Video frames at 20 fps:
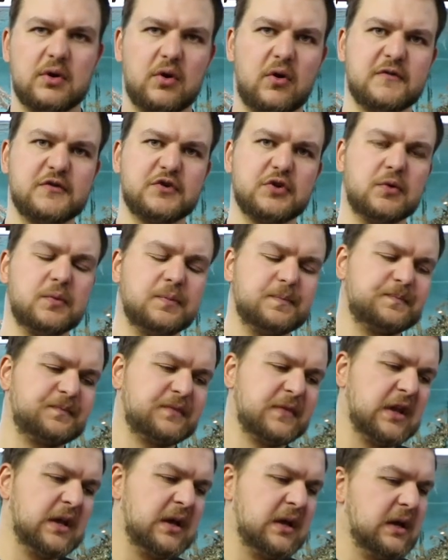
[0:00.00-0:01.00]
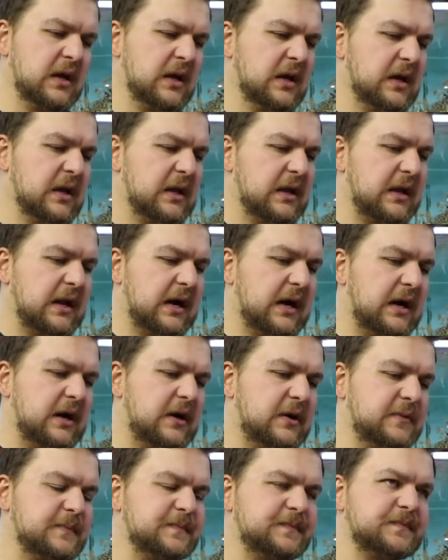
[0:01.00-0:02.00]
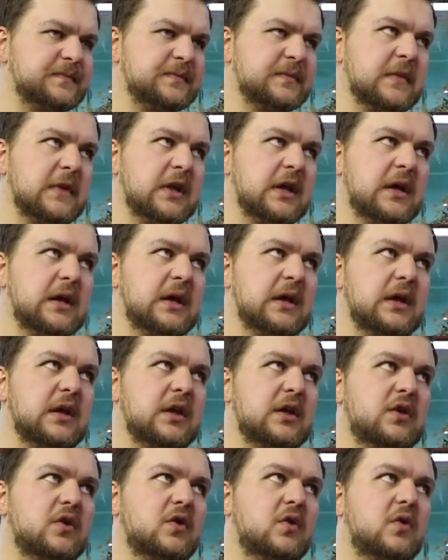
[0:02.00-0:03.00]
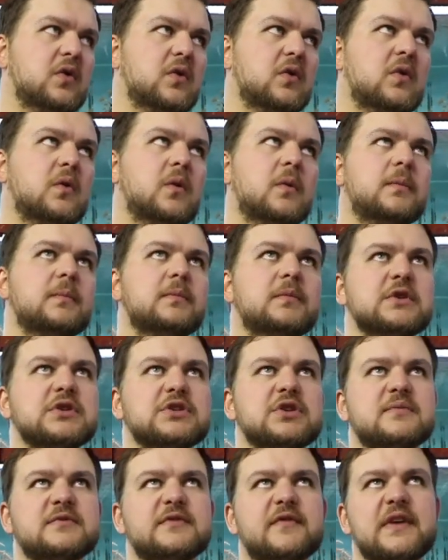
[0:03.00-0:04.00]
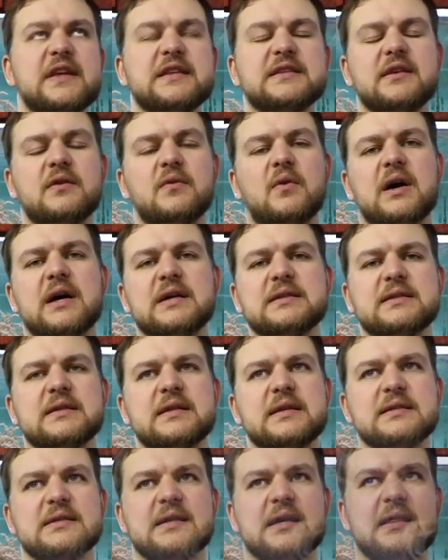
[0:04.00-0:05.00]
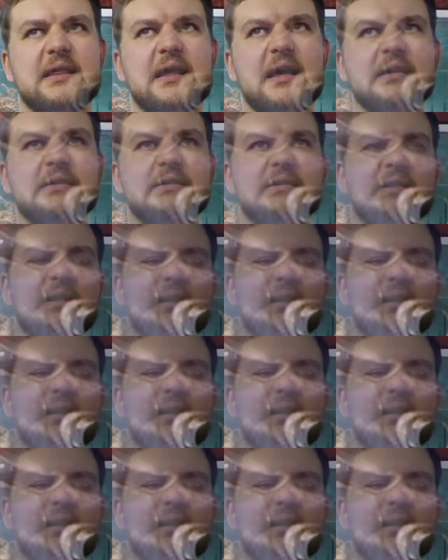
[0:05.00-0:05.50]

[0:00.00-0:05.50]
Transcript: offshore. Now, your, in terms of eating wise and things like that,